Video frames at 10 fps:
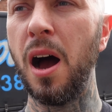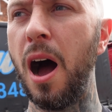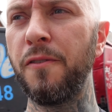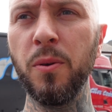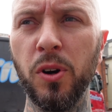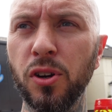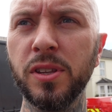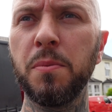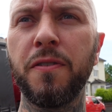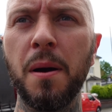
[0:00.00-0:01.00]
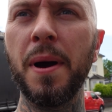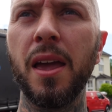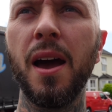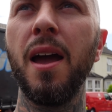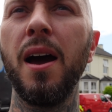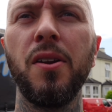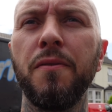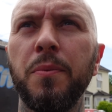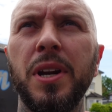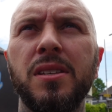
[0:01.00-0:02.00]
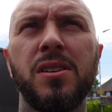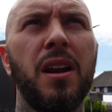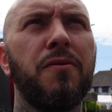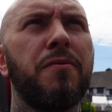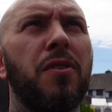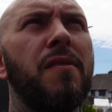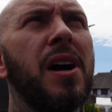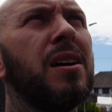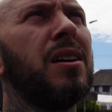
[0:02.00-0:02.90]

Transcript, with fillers: I think we're done to be fair, mate. Yeah, yeah, I don't think we need to see anything further.